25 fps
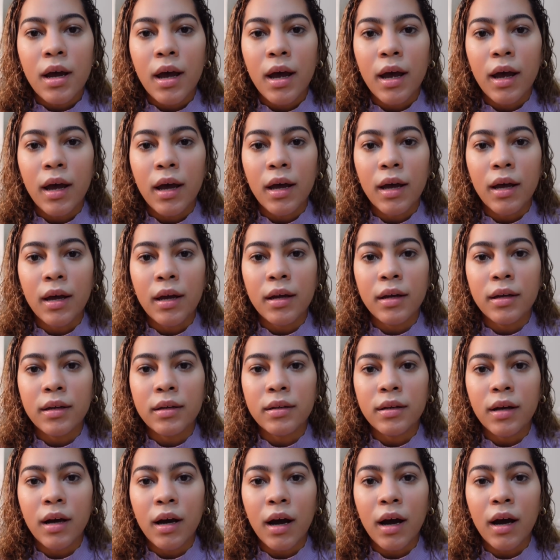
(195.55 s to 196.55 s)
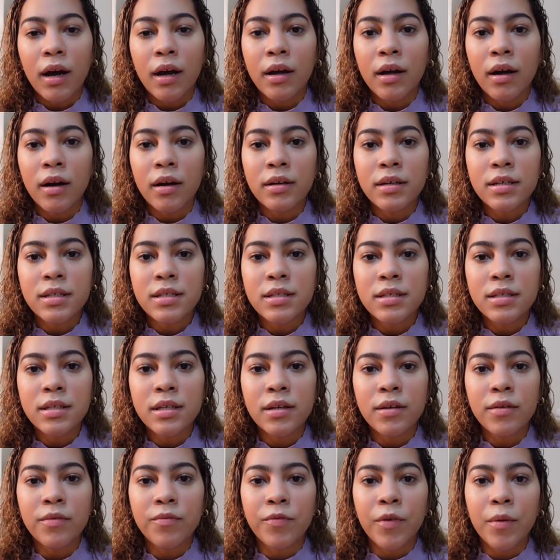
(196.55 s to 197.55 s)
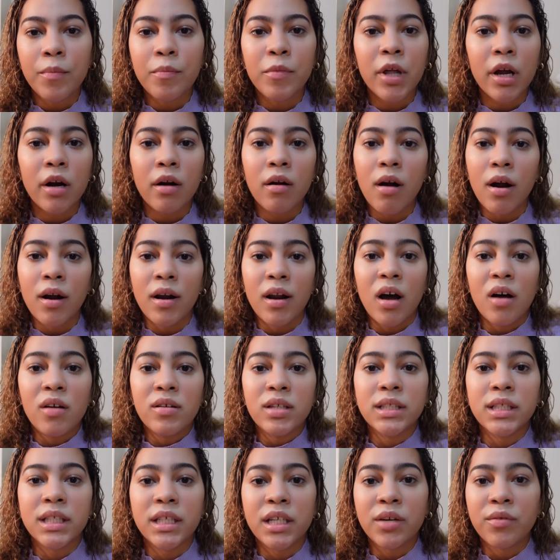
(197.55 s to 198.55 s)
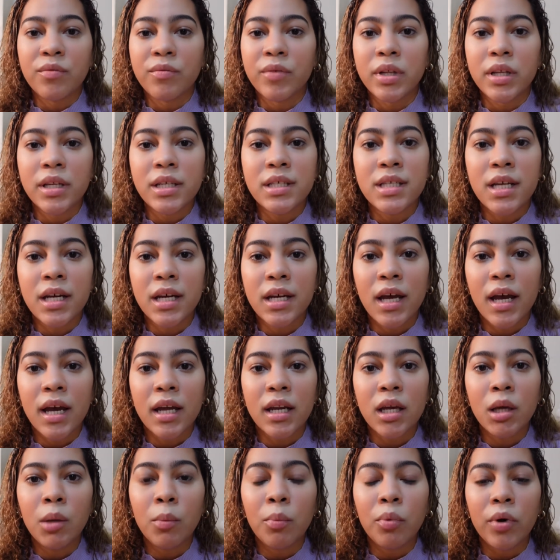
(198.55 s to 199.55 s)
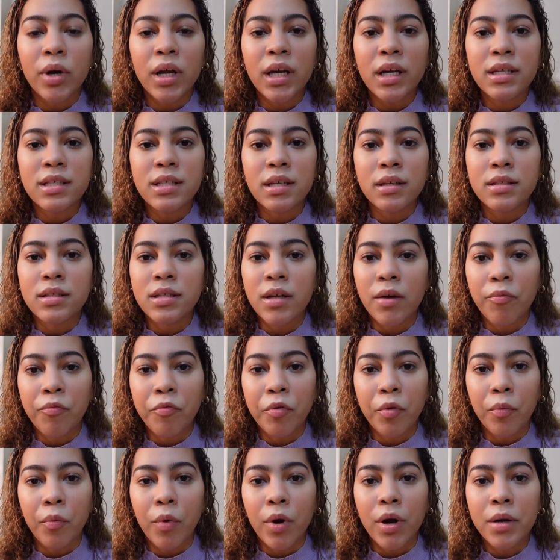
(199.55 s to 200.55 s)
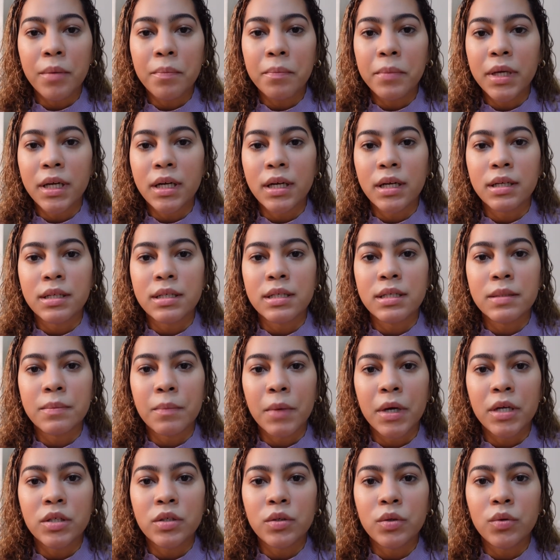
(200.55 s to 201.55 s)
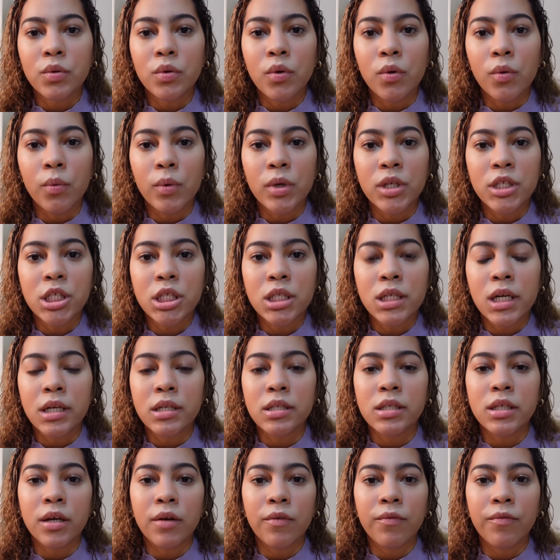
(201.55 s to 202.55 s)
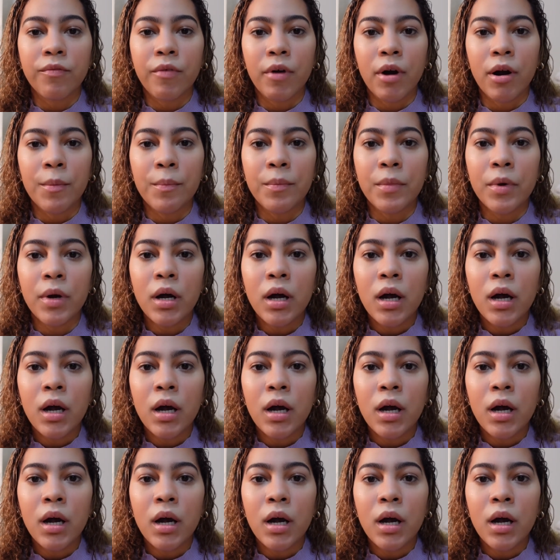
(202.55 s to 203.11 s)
And I honestly, from there on out, didn't really take any breaks except for one, because my school was changing from